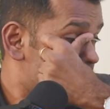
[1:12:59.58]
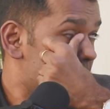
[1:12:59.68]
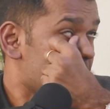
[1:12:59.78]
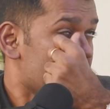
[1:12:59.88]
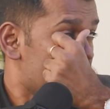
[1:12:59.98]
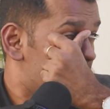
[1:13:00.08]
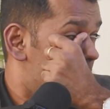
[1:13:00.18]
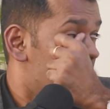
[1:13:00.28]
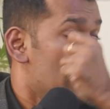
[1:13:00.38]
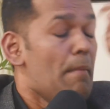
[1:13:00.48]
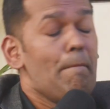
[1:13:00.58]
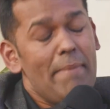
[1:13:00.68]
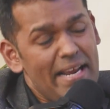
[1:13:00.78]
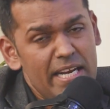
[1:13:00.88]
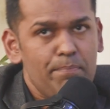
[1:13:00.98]
Exactly.
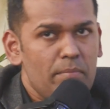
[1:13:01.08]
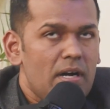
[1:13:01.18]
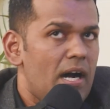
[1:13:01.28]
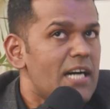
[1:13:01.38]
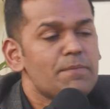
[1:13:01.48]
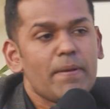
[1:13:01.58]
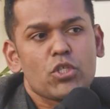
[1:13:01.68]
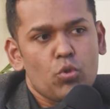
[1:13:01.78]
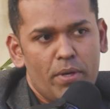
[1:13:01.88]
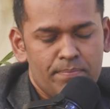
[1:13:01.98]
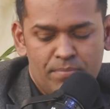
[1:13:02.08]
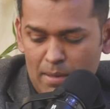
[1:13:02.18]
Many aspects to it.